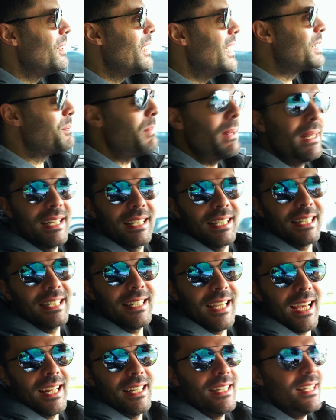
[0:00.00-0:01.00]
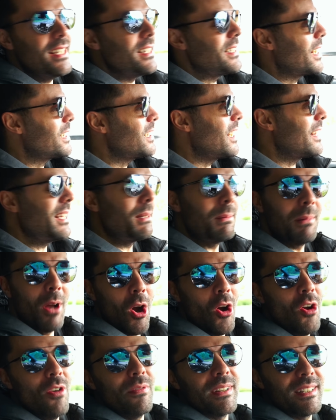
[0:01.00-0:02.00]
It's been nearly 10 years, actually I think
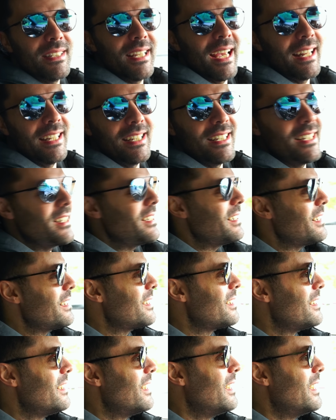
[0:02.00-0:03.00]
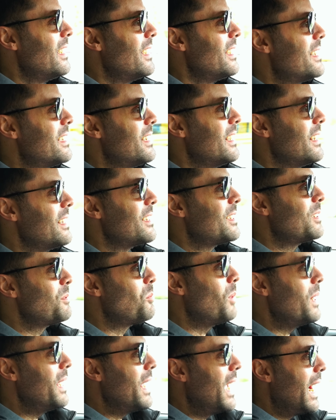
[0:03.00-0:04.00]
over 10 years, since
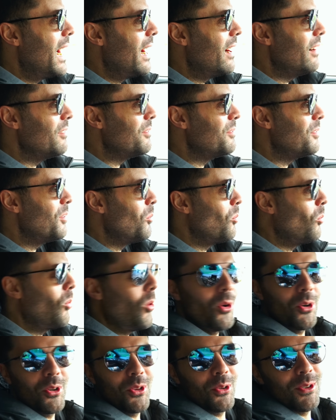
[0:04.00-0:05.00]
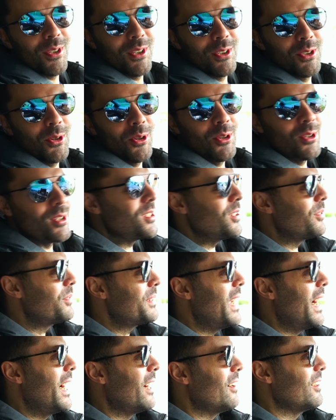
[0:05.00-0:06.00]
we have walked through the doors of
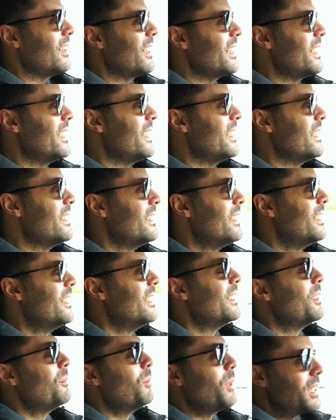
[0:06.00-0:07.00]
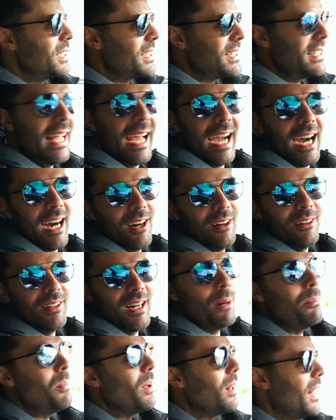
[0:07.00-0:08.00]
Carolier, which is now
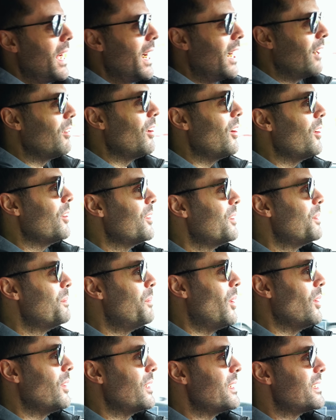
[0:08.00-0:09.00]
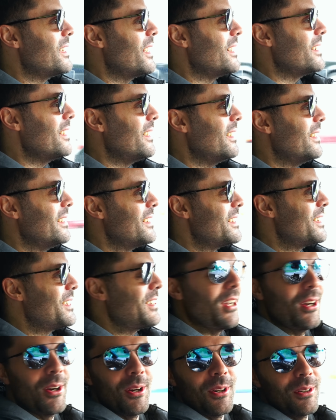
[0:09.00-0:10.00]
a Bowlero bowling center.
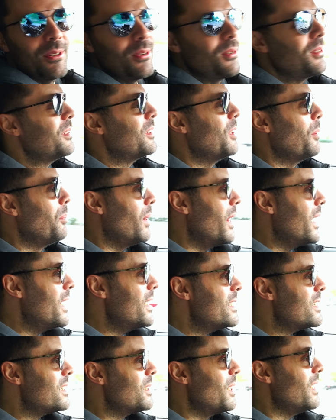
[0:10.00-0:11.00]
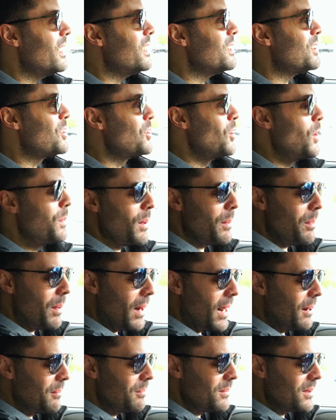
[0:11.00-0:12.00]
So the players are super
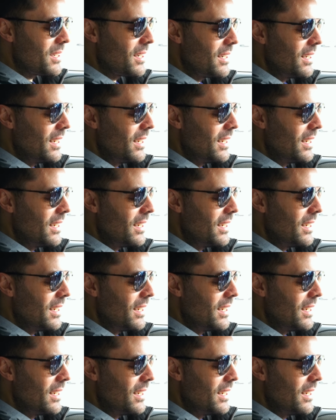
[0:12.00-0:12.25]
pumped.